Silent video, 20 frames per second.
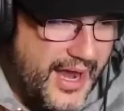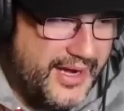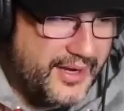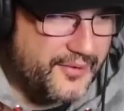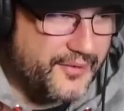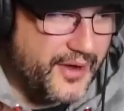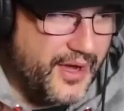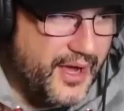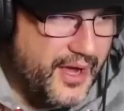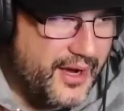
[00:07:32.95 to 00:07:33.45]

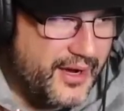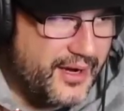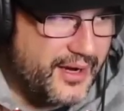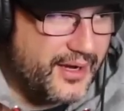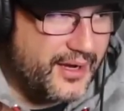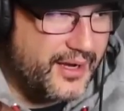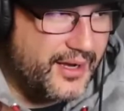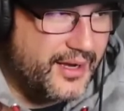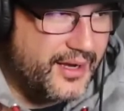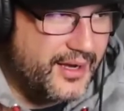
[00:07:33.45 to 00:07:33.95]
It's
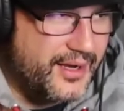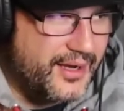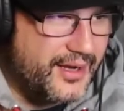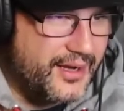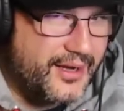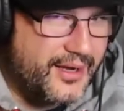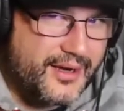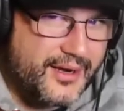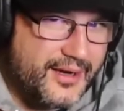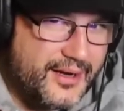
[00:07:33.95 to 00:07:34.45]
pretty freaking
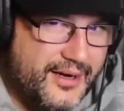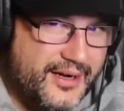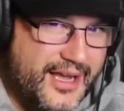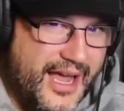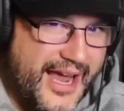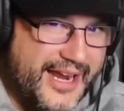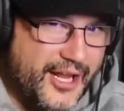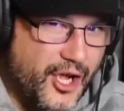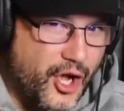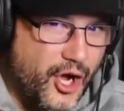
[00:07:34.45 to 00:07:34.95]
cool.
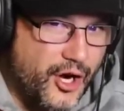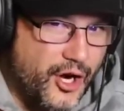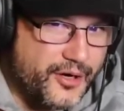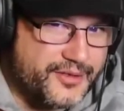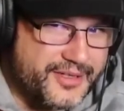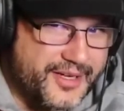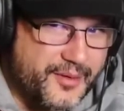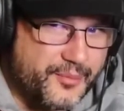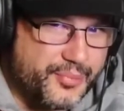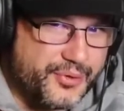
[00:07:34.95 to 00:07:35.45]
Kind of
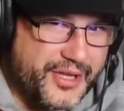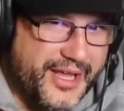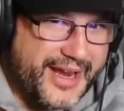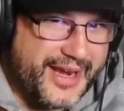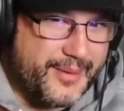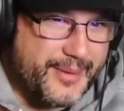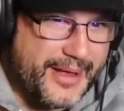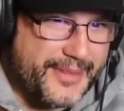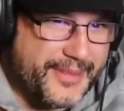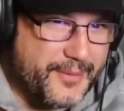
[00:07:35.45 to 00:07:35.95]
hard to
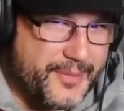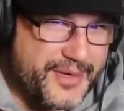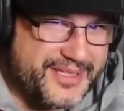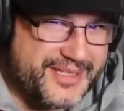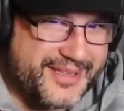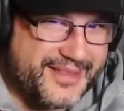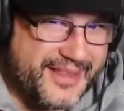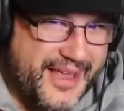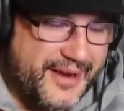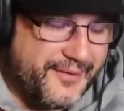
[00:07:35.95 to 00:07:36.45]
complain about the
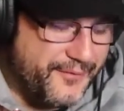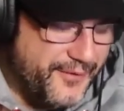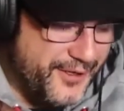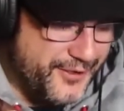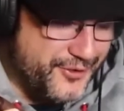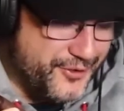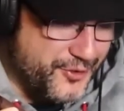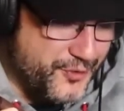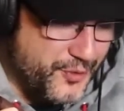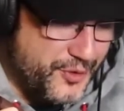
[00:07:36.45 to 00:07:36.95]
missing light
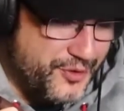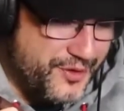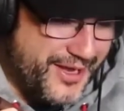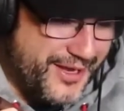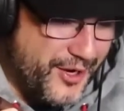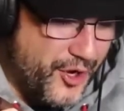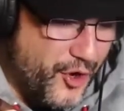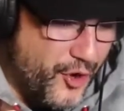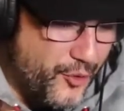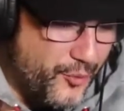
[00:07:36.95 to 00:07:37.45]
fixtures when you
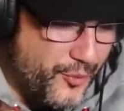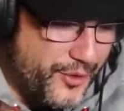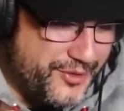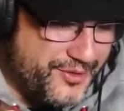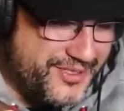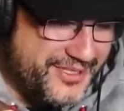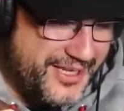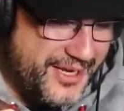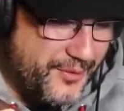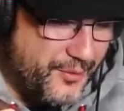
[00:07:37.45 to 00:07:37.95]
get home, when
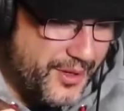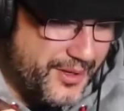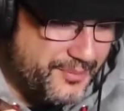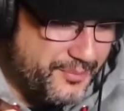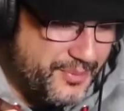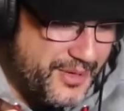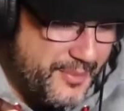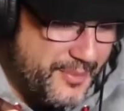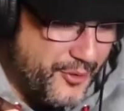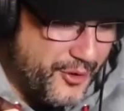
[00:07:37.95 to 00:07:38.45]
you see what
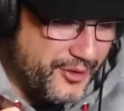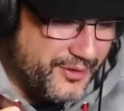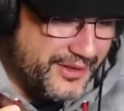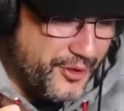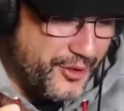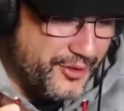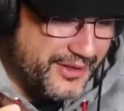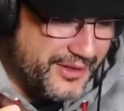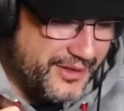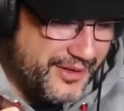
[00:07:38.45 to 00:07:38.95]
people are
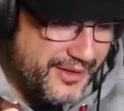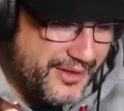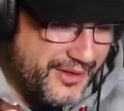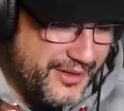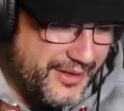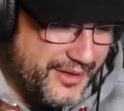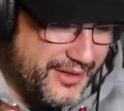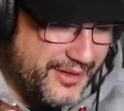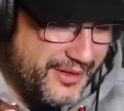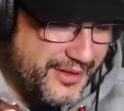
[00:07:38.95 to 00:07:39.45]
living with.
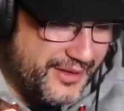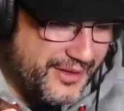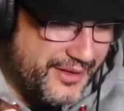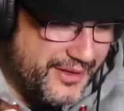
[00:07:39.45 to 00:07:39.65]
Right.